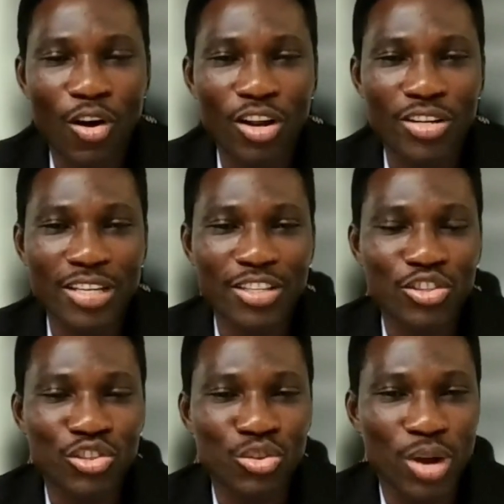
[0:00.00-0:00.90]
all you
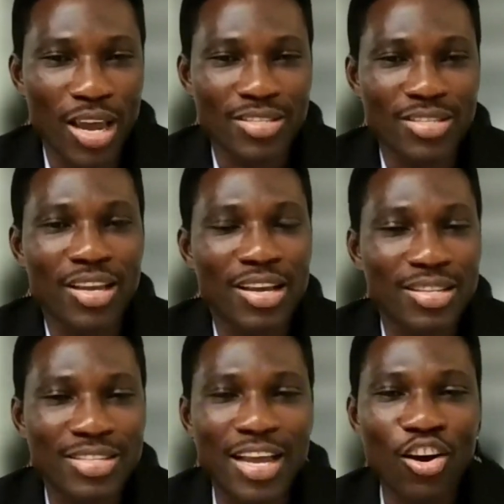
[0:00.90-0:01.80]
then need to do is
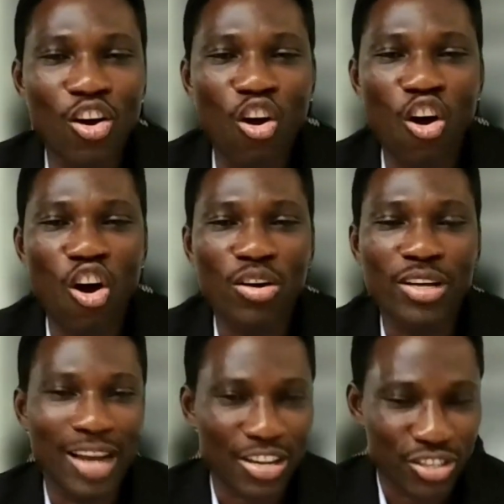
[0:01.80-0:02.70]
take
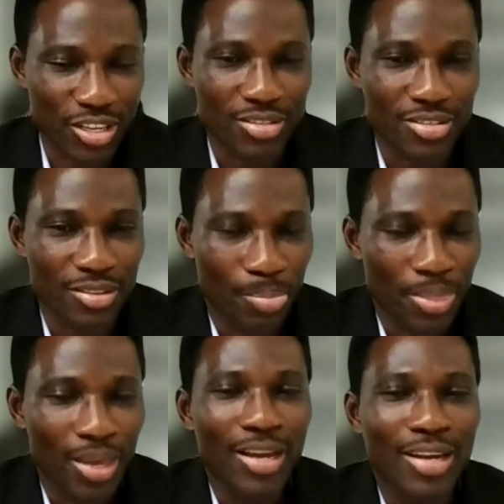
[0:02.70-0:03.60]
all deductions
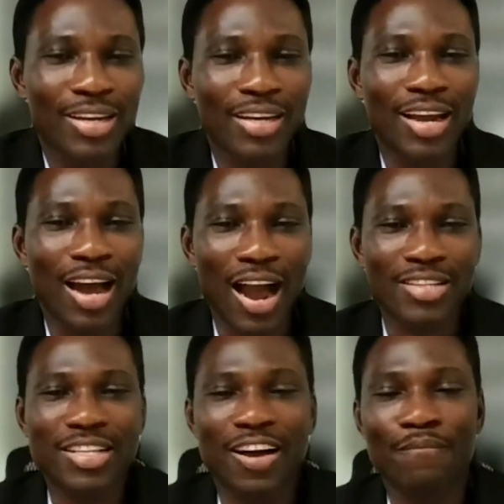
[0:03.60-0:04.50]
that the
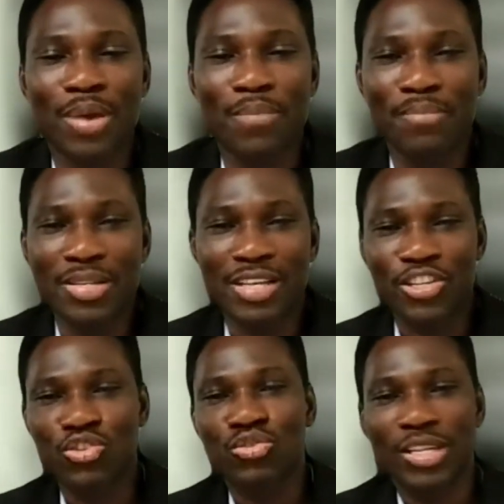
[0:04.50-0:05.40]
Act have
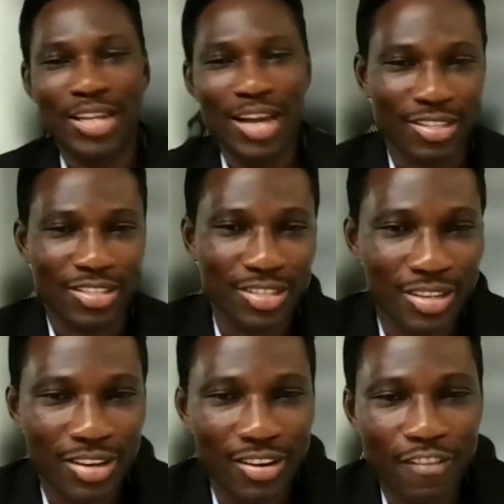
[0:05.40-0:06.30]
permitted you to deduct
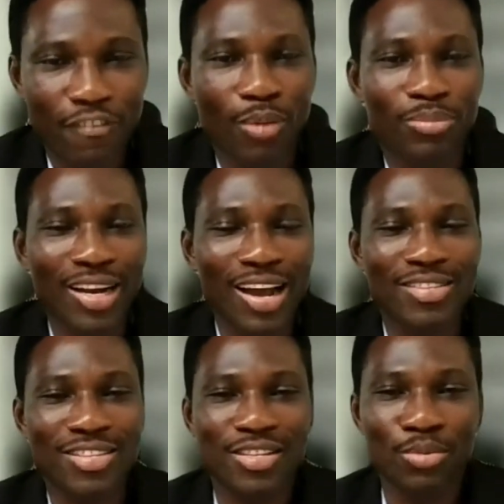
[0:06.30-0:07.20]
from that
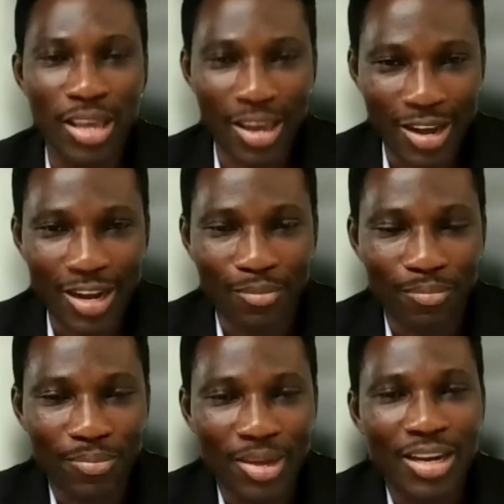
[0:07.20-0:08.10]
assessable income.